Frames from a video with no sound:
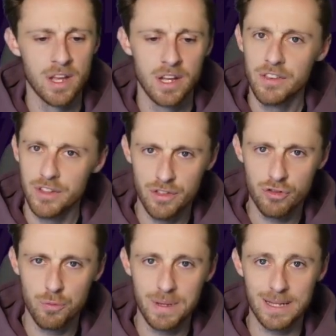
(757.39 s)
The other
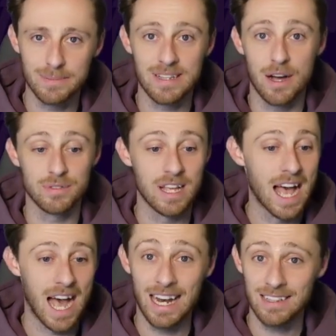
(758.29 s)
2 pick themselves,
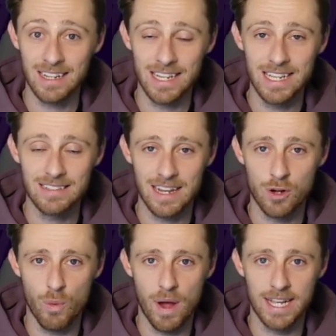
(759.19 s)
Alexander Isak
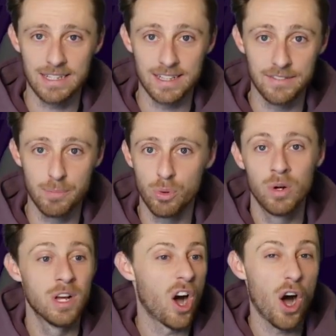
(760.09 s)
away against Liverpool,
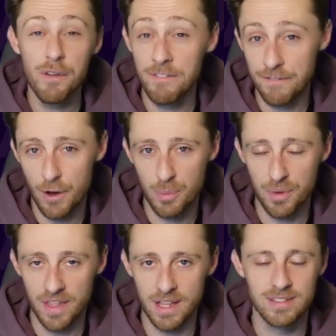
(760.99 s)
I'm fine
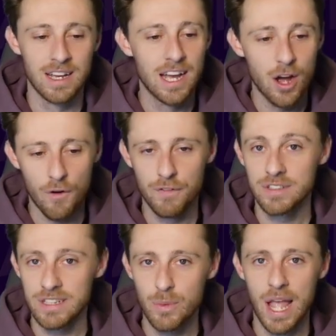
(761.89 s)
with it.
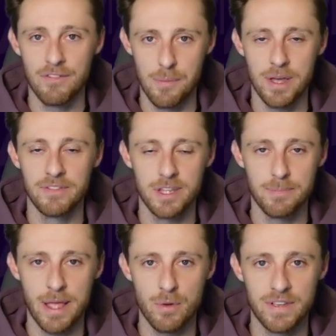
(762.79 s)
Obviously, we have a bit of a
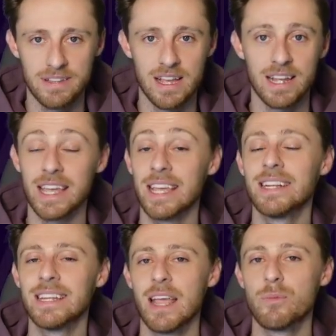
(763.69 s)
debate with Isak
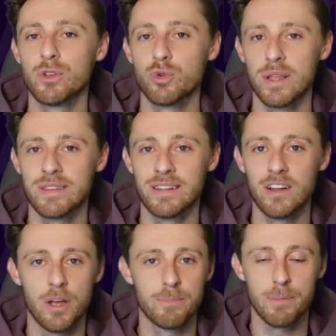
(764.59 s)
in game week
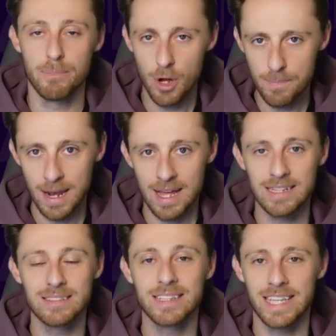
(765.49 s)
29, but my plan
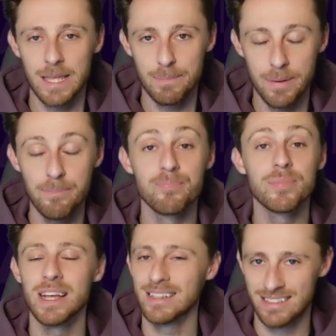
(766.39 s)
is to keep him
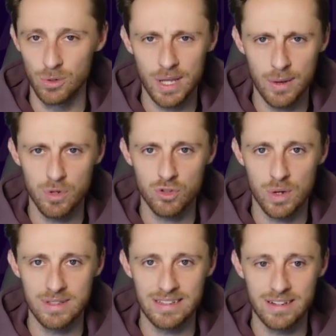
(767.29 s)
until game week
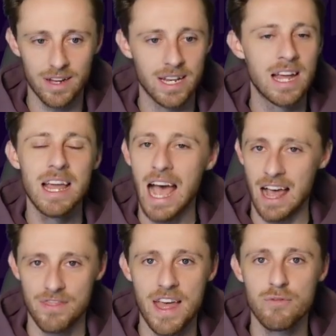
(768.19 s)
29
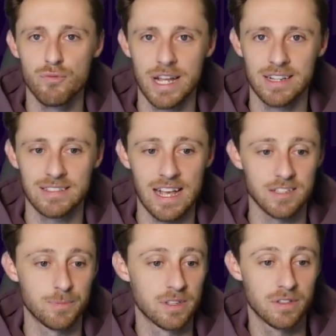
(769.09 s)
and then
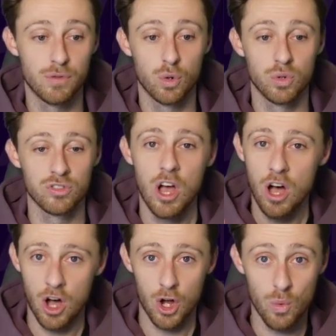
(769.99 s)
reassess, because of course,
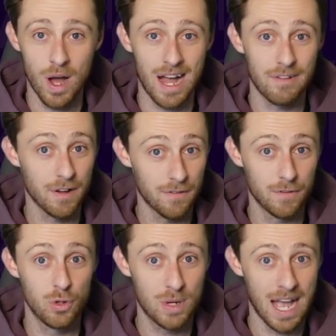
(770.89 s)
I will have a
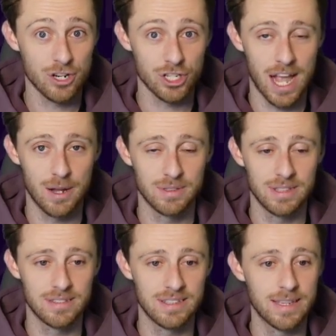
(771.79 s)
few cash cows in
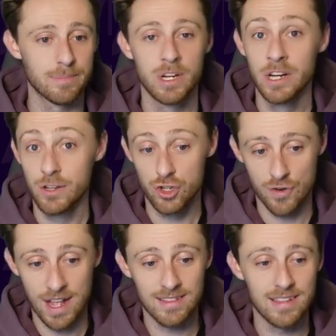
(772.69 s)
this team.
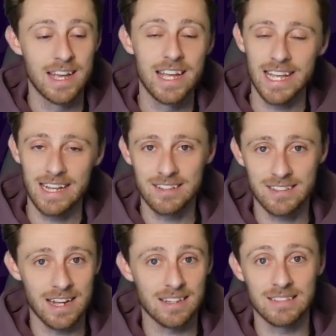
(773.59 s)
Trent,
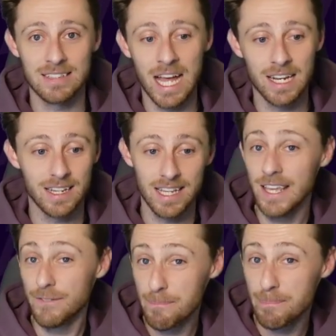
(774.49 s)
Isak, Salah,
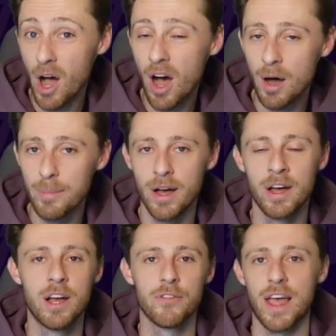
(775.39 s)
even Palmer,
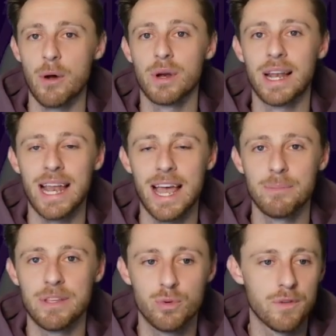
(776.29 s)
that will allow
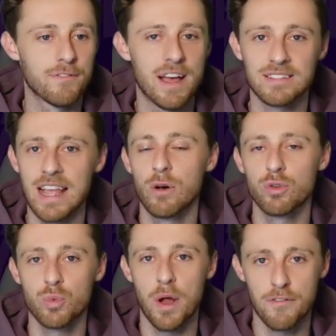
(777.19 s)
me to invest
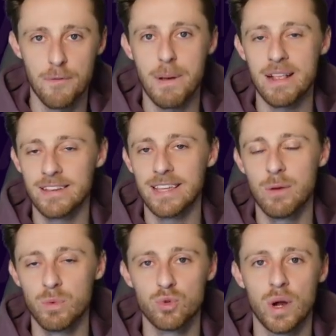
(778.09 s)
elsewhere for a better game
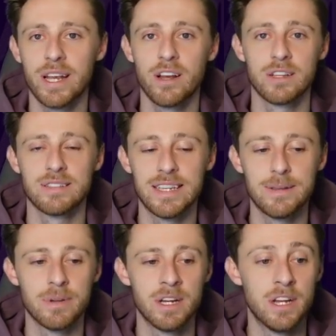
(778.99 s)
week 29 team.